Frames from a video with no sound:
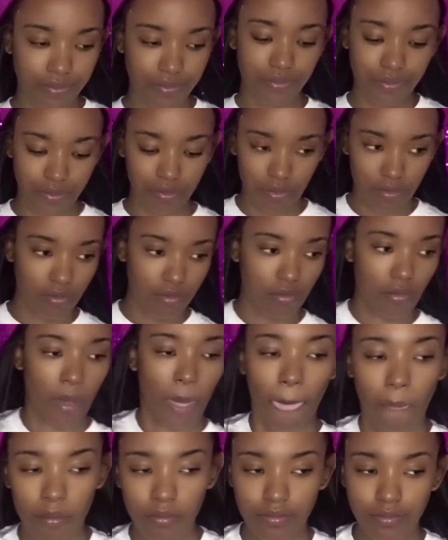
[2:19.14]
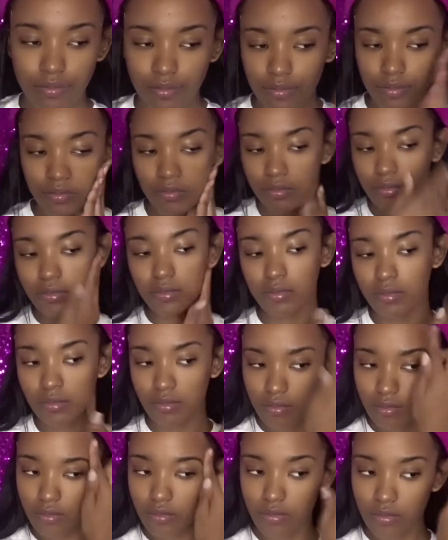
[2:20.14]
So now I'm making sure everything is
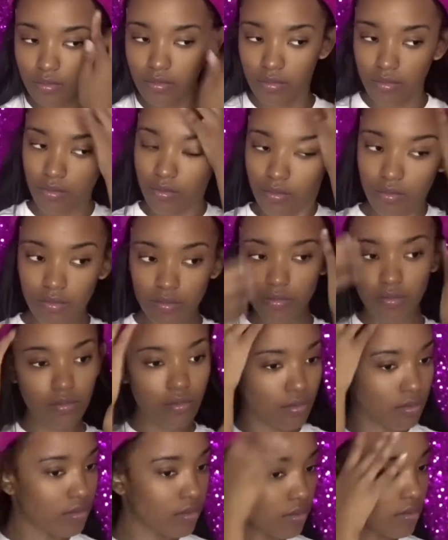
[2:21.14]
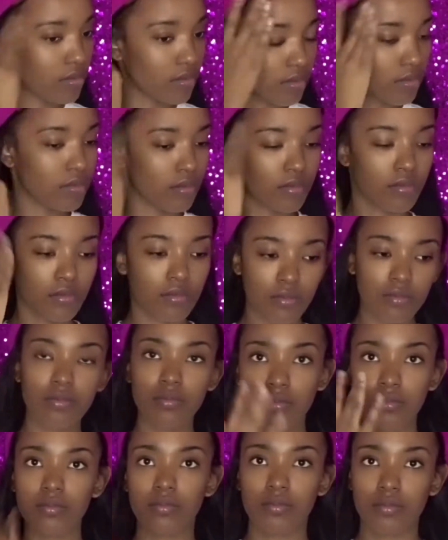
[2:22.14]
blended. And now I'm going to
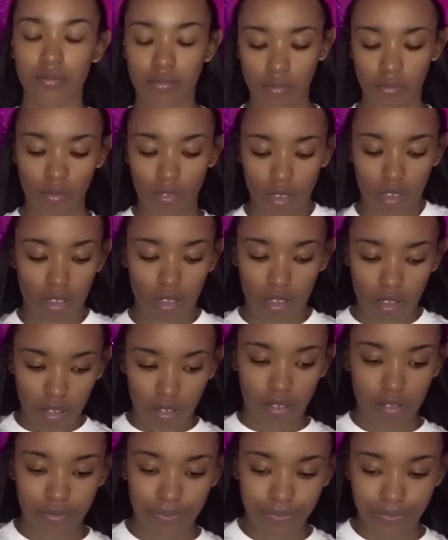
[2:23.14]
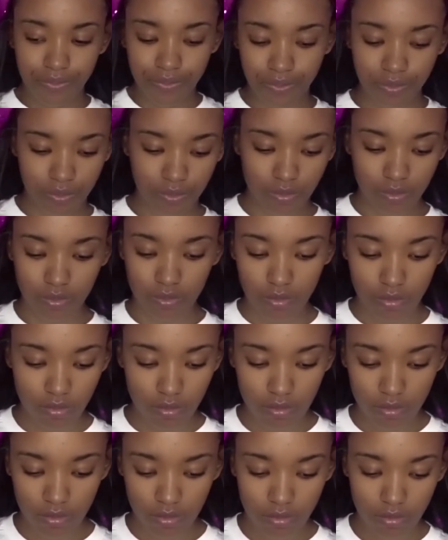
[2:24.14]
take my tool and I'm going to brush all
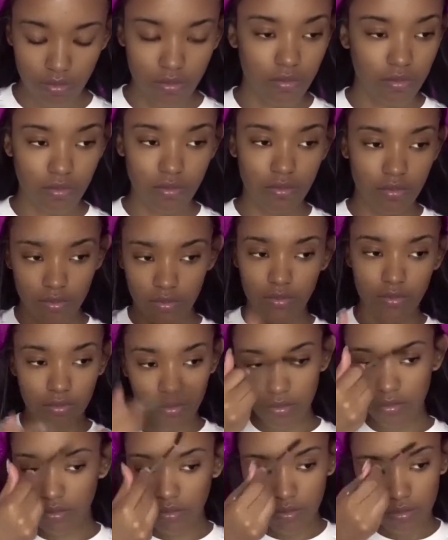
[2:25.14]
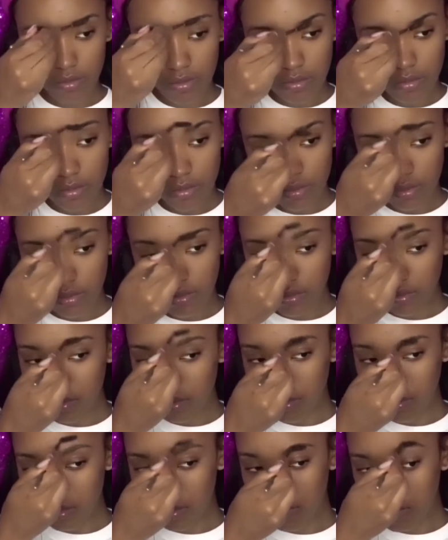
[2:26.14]
my eyebrow hairs up so
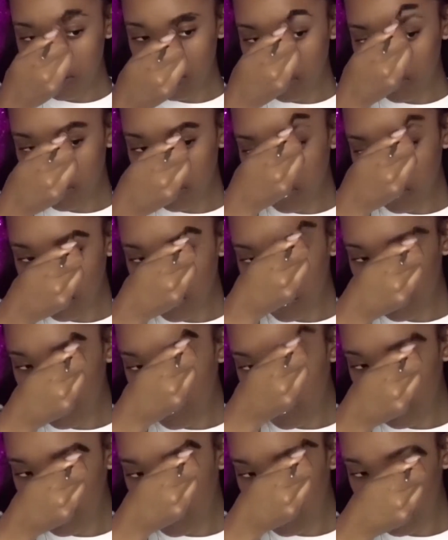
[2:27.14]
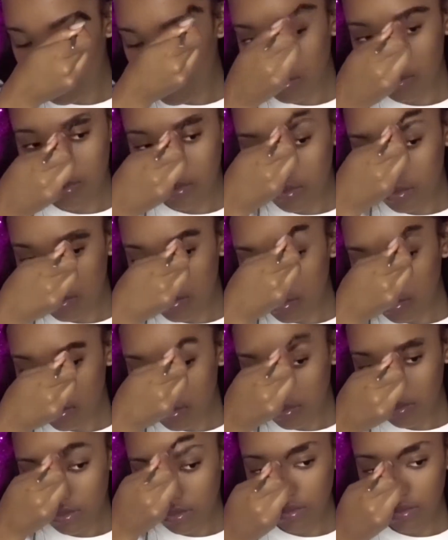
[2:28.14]
I can see them and they can be going
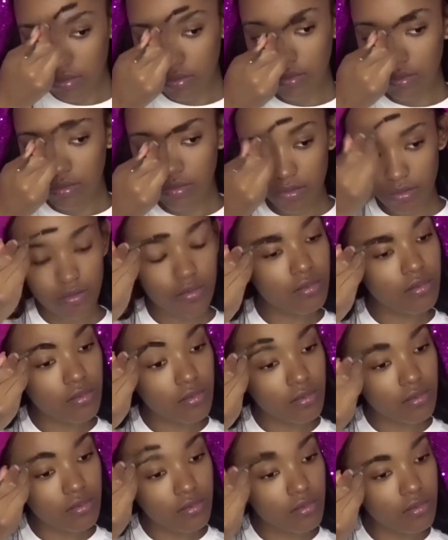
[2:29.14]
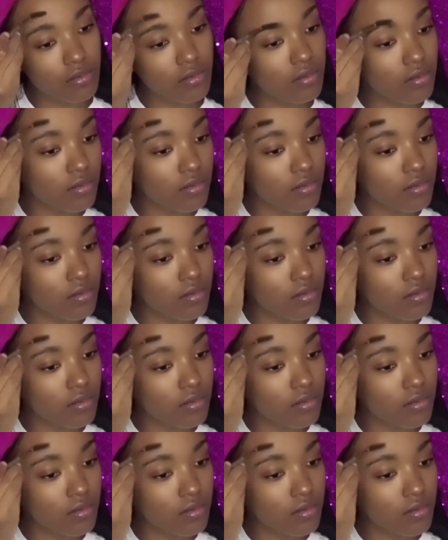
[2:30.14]
in the same direction.